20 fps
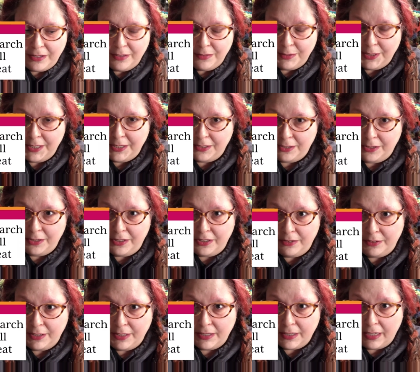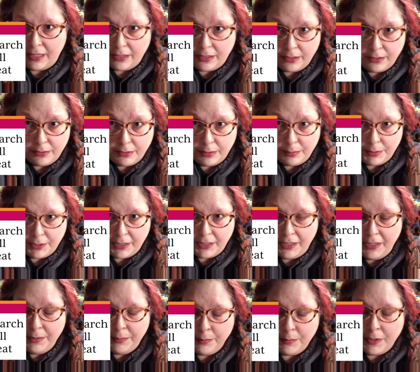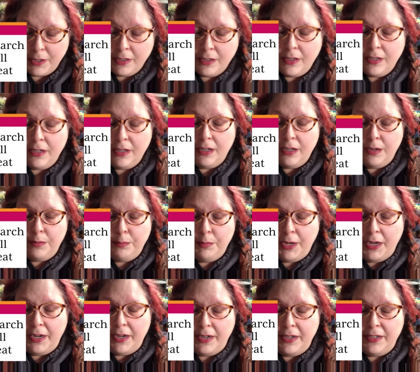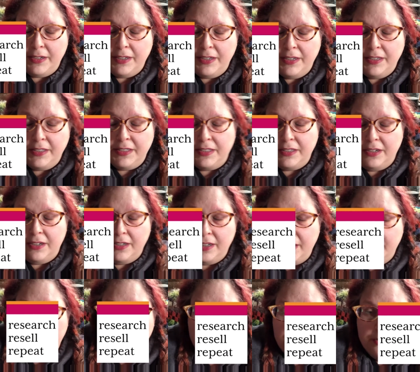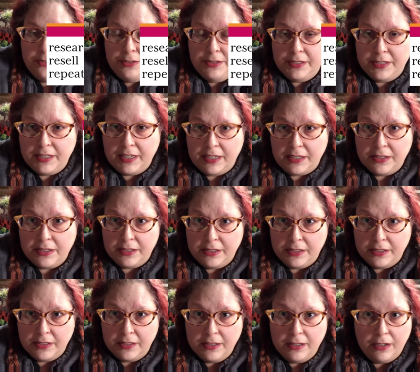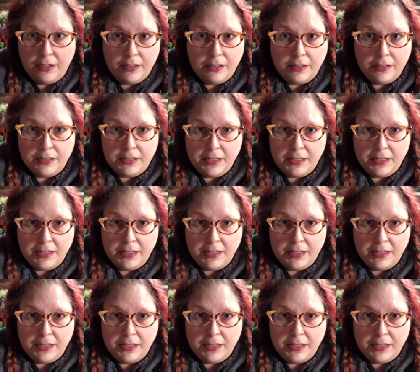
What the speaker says: Research, Resell, Repeat. But I'm going to start a new section called